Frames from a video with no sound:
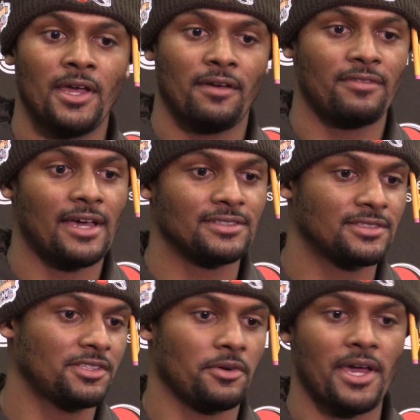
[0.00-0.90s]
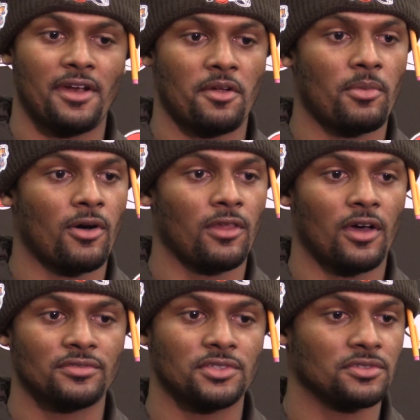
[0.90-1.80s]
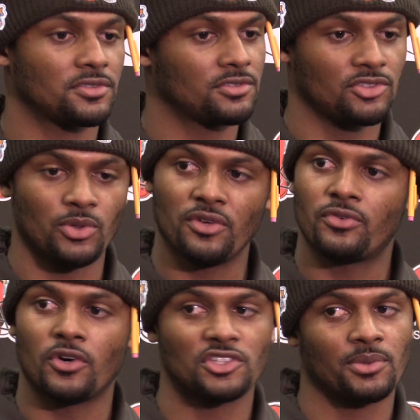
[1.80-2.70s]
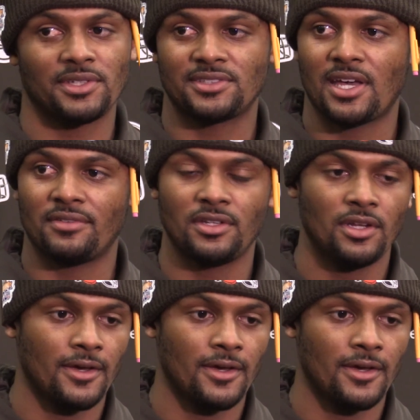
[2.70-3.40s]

if that's, you know, handing the ball off to 24, 27,